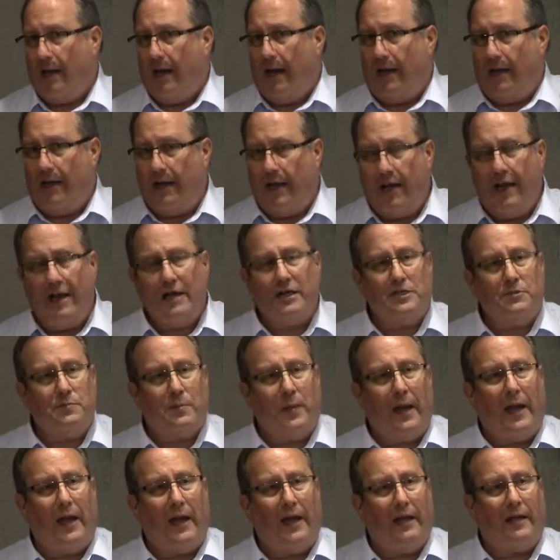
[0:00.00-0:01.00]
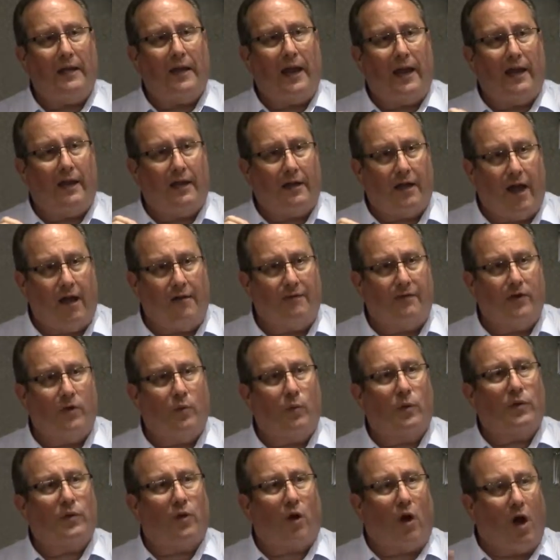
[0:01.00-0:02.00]
And he has made a covenant
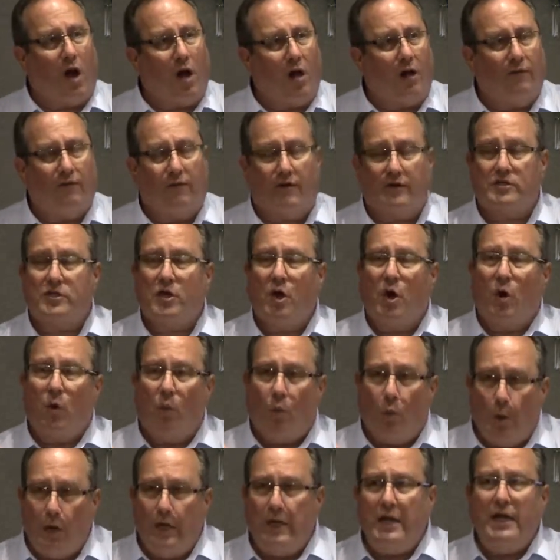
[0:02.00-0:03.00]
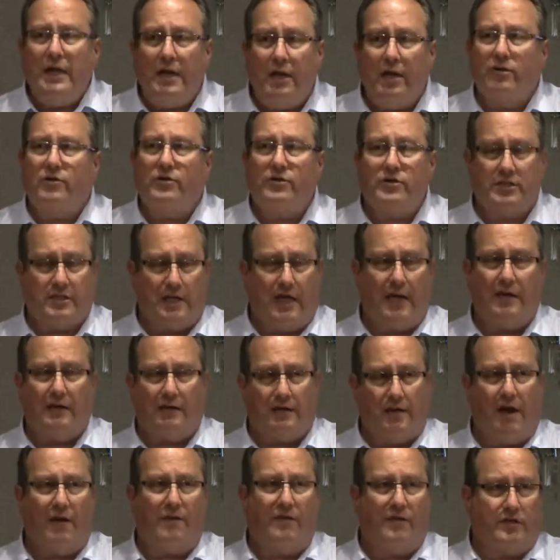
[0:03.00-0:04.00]
with all of us. We need to understand
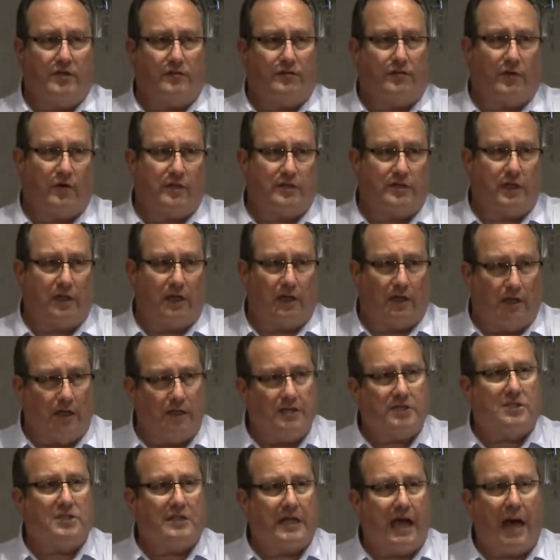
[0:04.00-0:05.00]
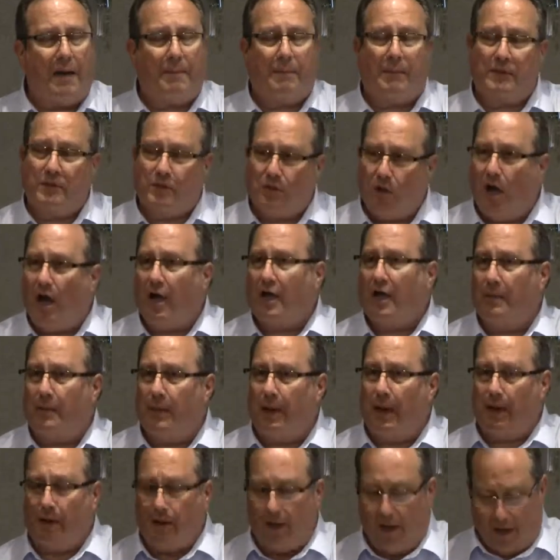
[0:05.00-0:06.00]
covenants for a second. Let's stop and talk
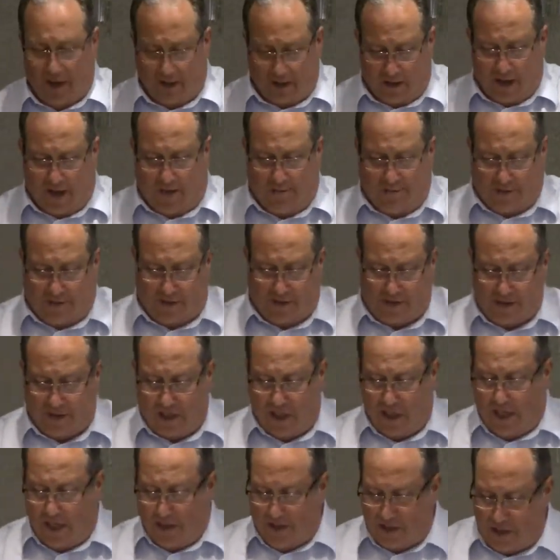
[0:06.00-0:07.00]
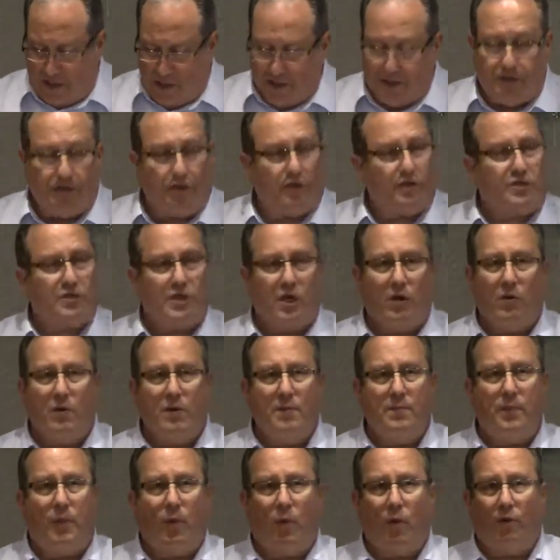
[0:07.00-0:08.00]
about covenants since they're so
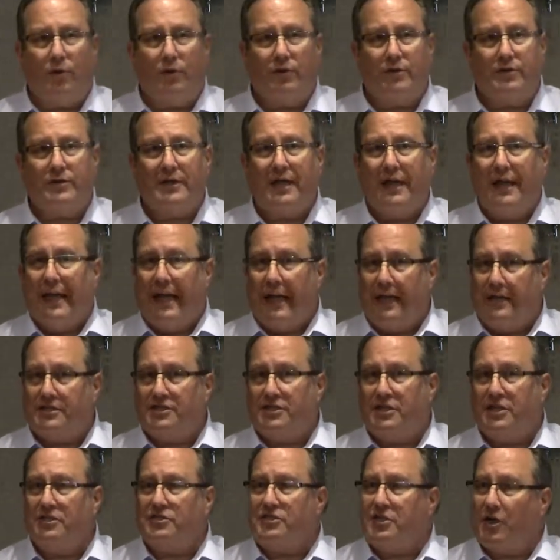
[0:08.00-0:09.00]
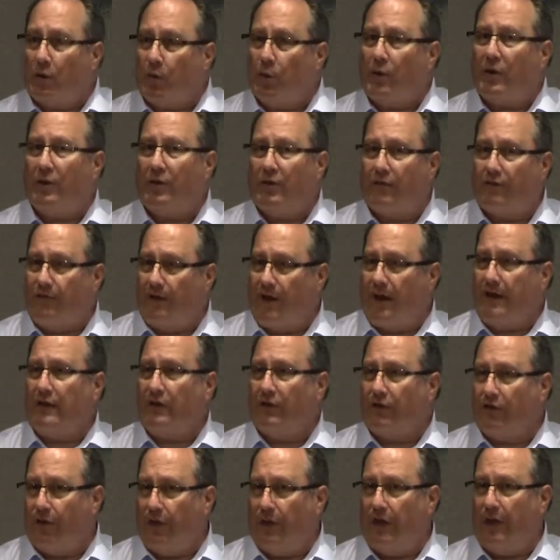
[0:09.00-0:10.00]
important and since they're one of the
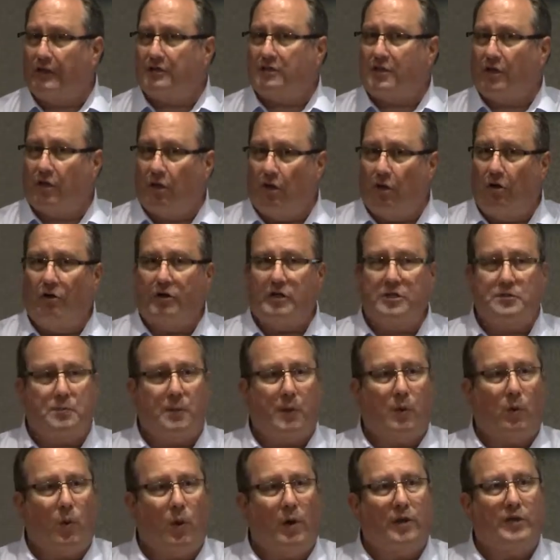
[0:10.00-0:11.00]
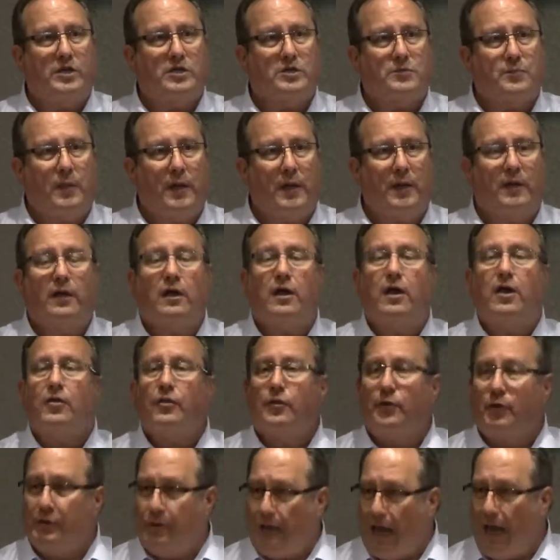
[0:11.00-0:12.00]
final things that the Holy Spirit wanted to speak
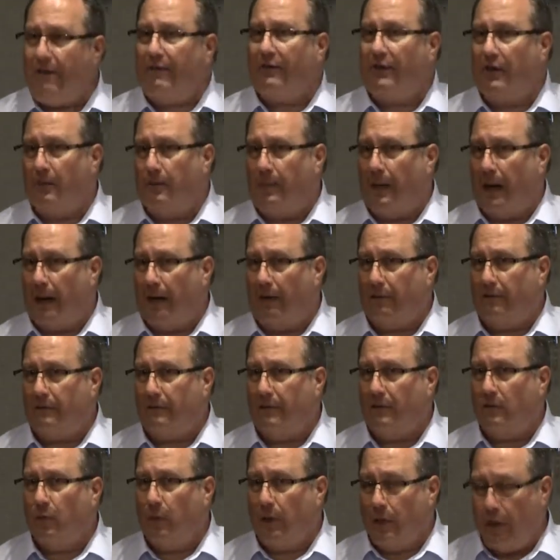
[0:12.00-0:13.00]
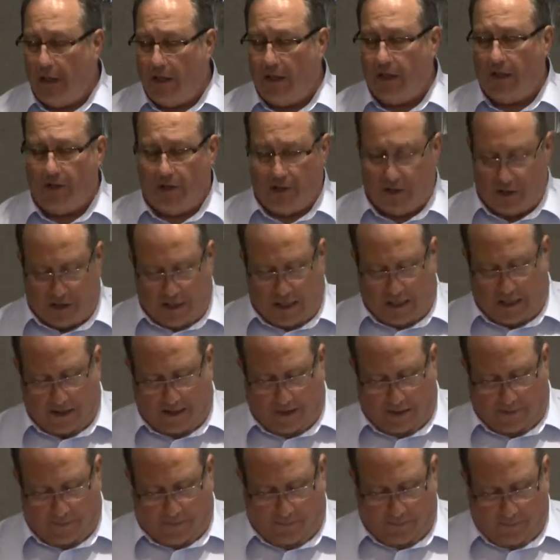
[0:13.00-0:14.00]
through David about, we need to understand
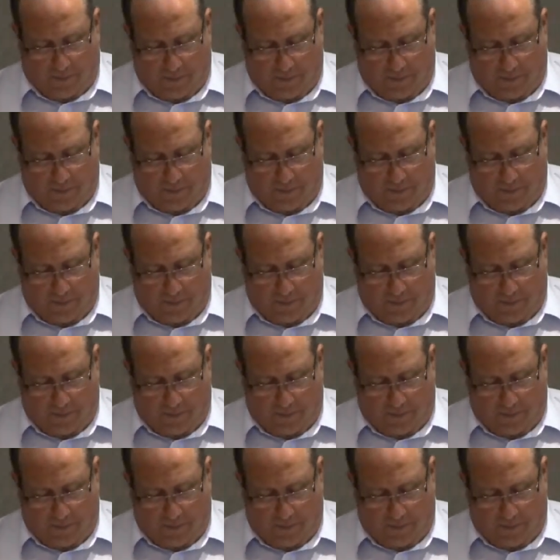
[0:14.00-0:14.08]
them.